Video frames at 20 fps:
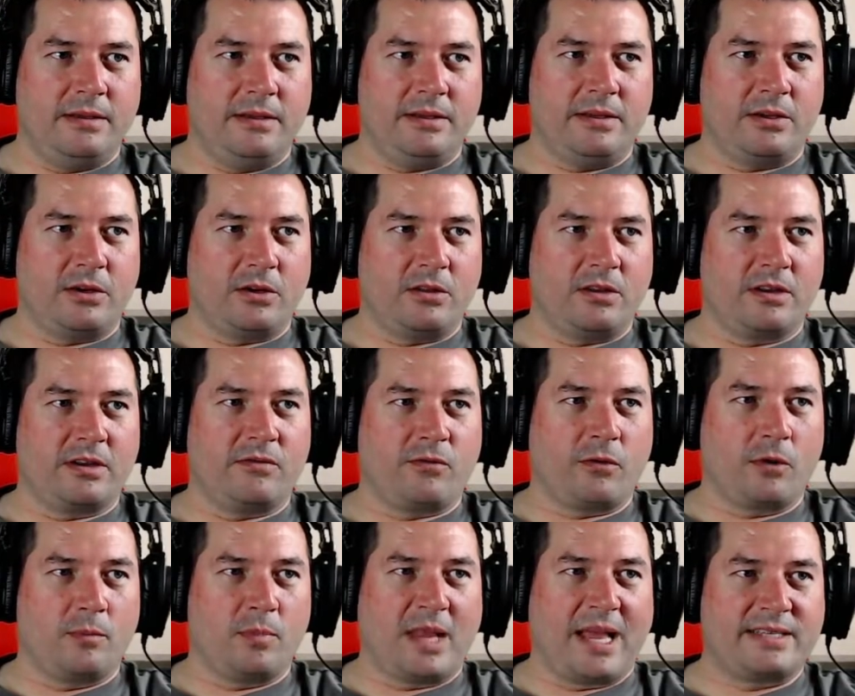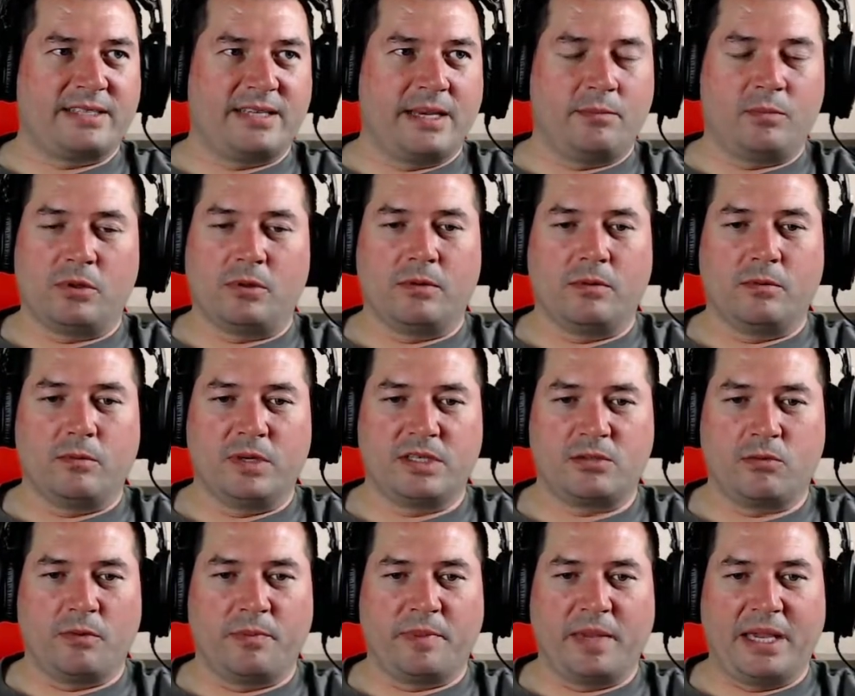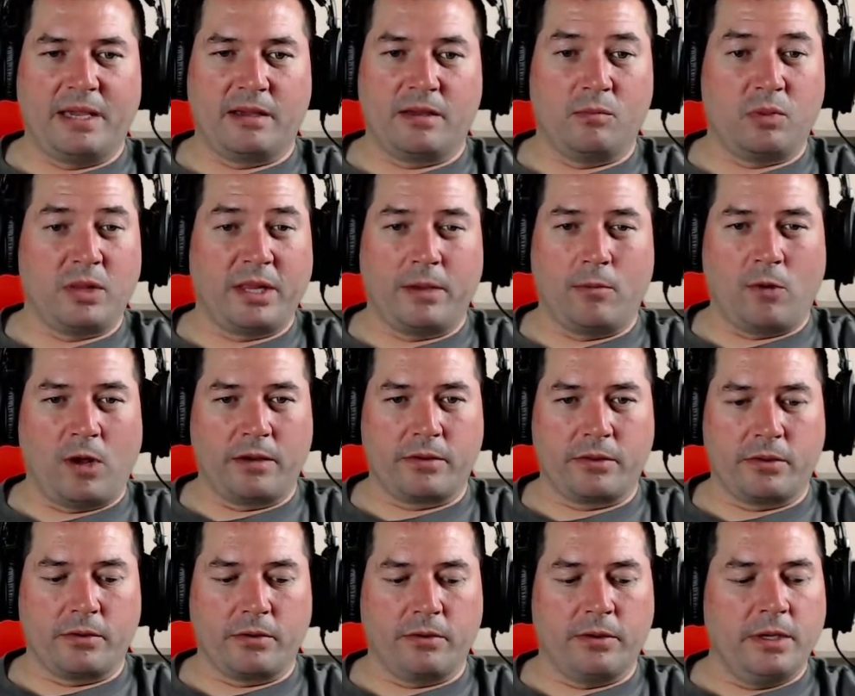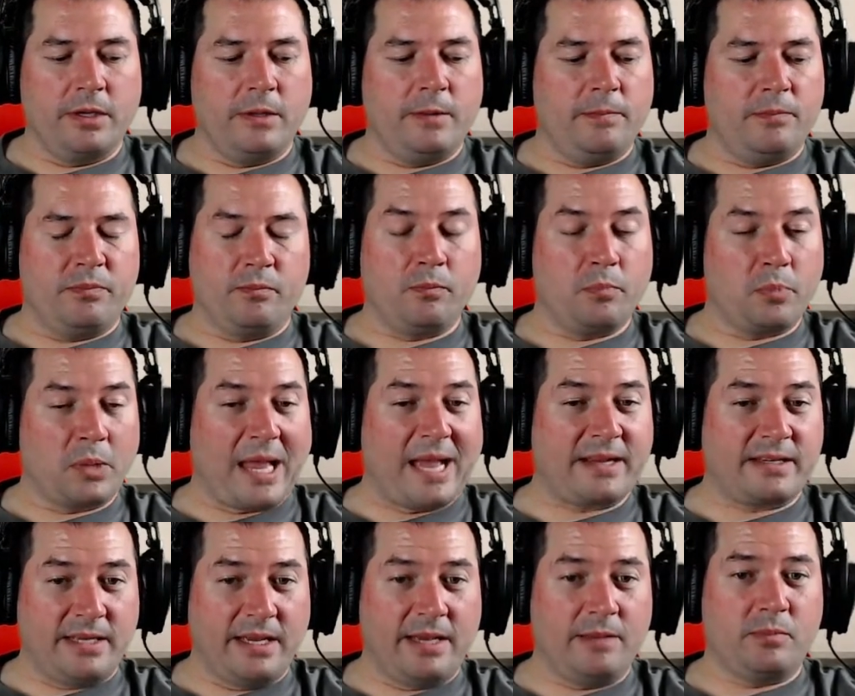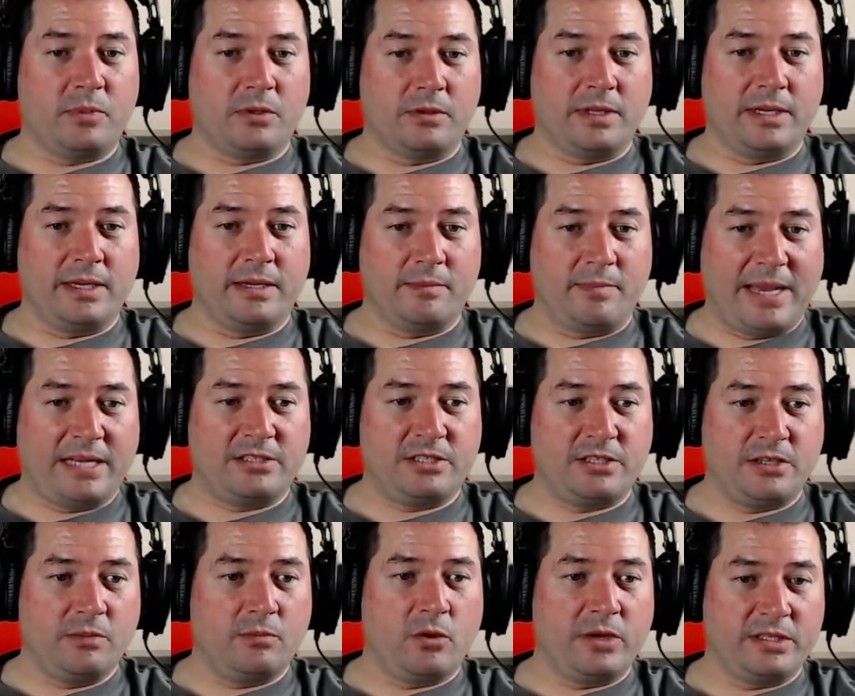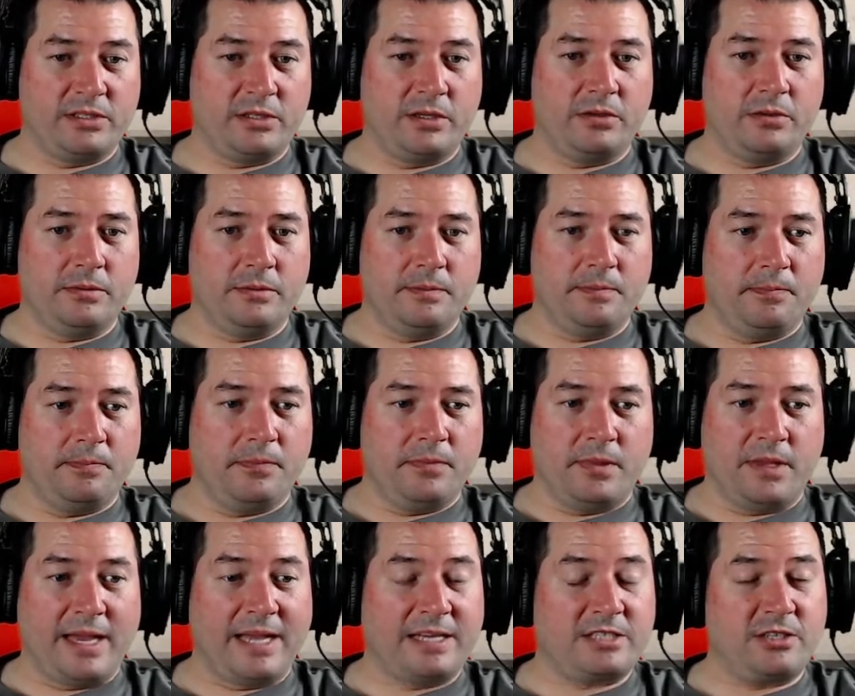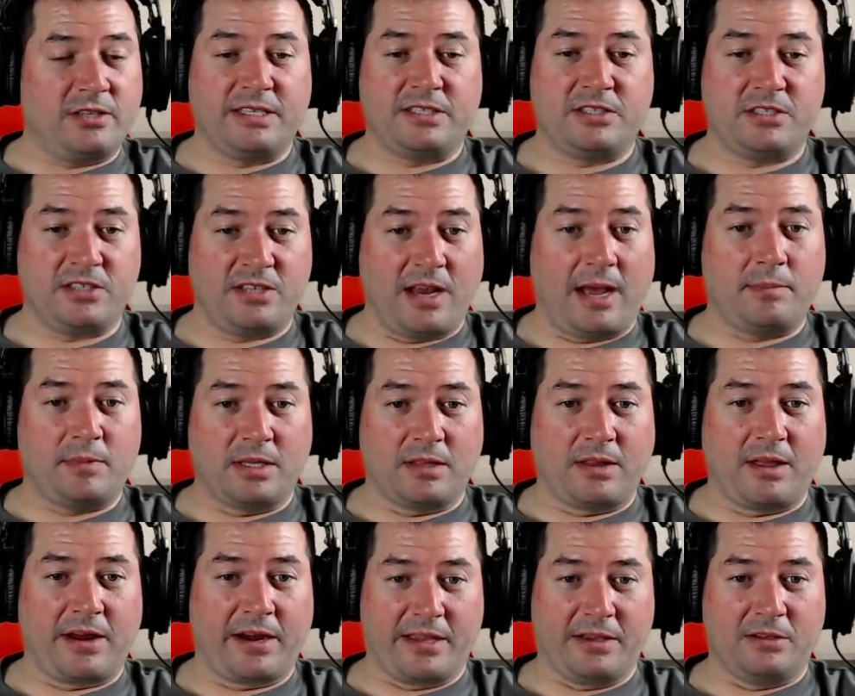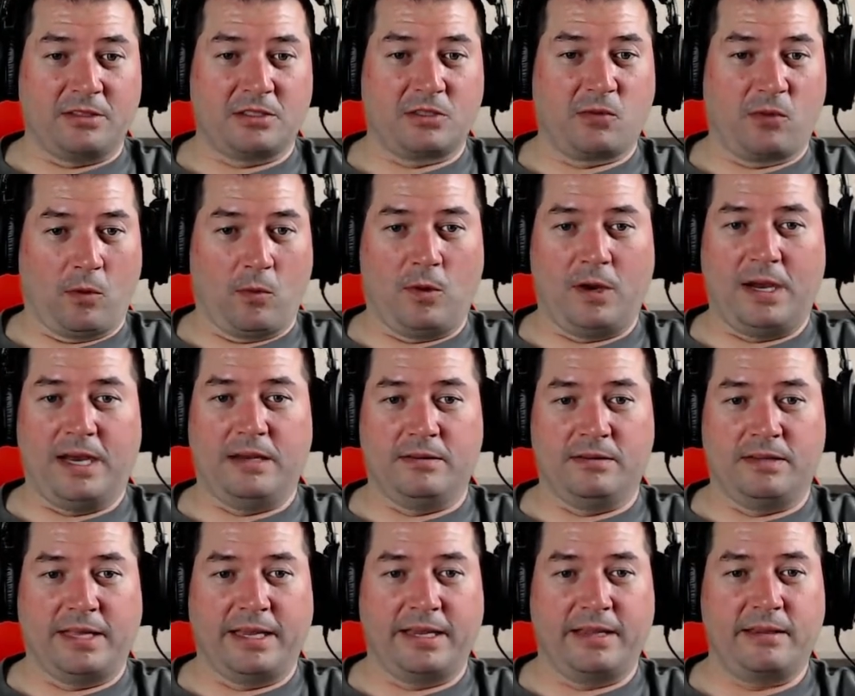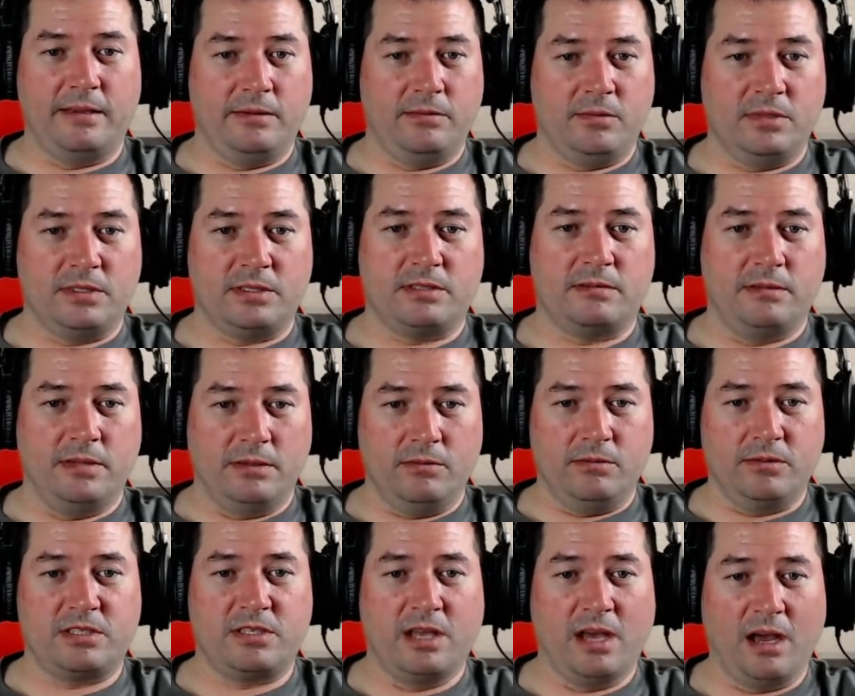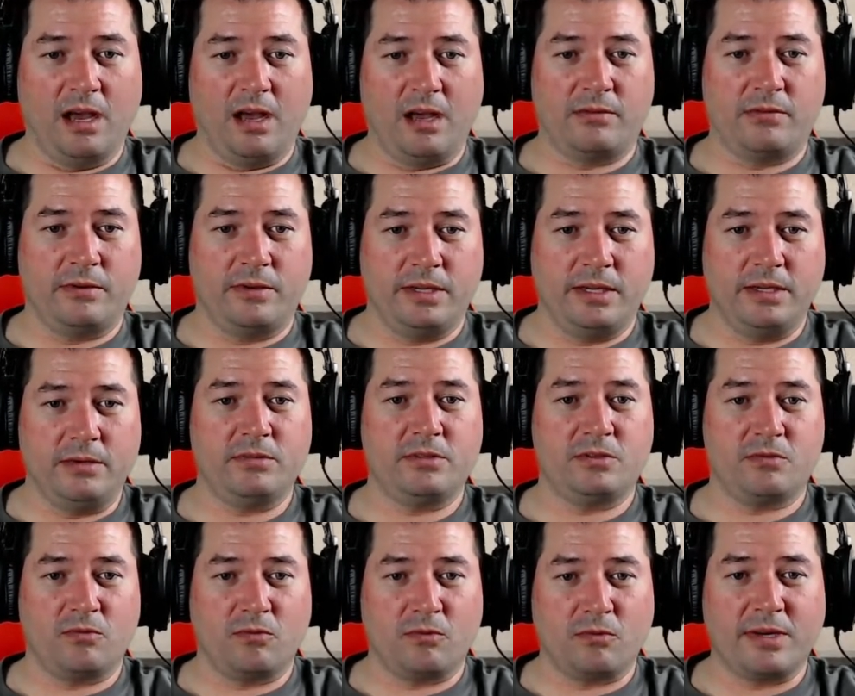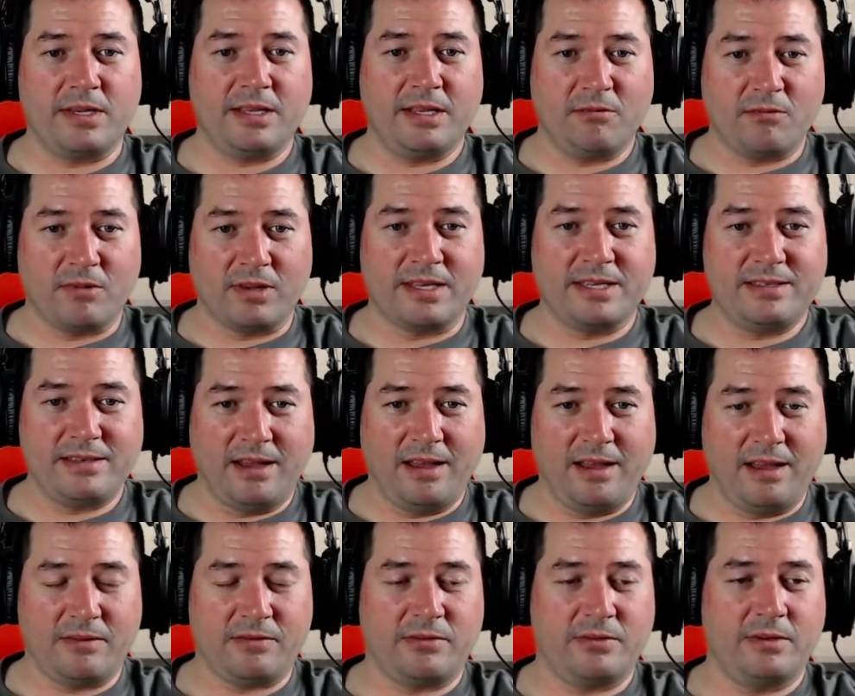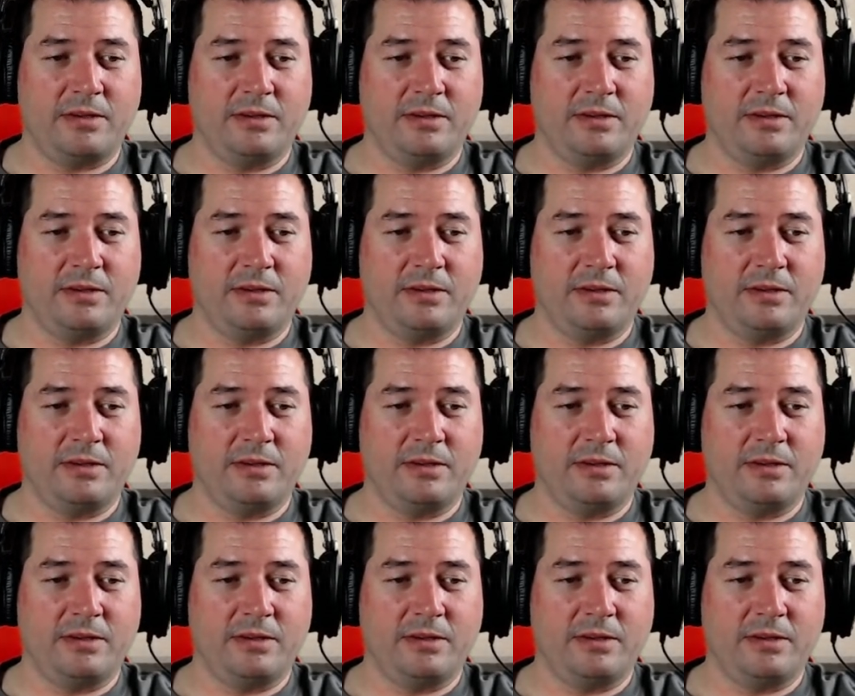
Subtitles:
You're looking for Black Temple, which will be a complete walkthrough. Black Temple in patch 2.2 actually stopped a lot of guilds for a while. Like, it was tough. It was really, really tough.